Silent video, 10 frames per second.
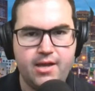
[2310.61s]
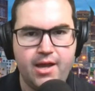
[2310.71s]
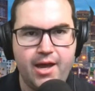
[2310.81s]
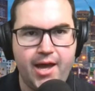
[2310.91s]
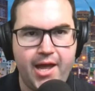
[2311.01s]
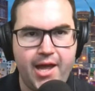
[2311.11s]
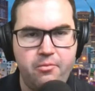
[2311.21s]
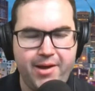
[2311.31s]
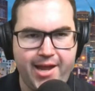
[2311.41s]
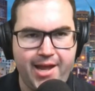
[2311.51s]
uh,
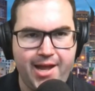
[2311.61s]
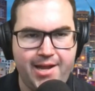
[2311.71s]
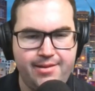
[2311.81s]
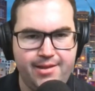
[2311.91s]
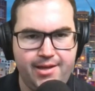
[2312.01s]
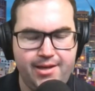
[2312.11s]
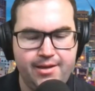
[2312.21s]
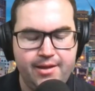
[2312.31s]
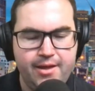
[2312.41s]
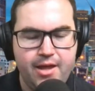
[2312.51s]
where the
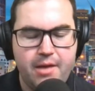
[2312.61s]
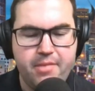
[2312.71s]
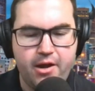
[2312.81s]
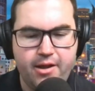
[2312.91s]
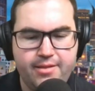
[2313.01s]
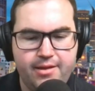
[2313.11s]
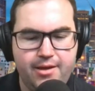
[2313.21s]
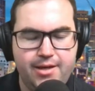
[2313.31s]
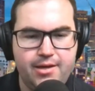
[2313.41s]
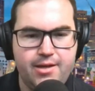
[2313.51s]
Amer-
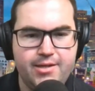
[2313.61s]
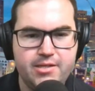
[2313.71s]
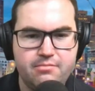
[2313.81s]
the uh,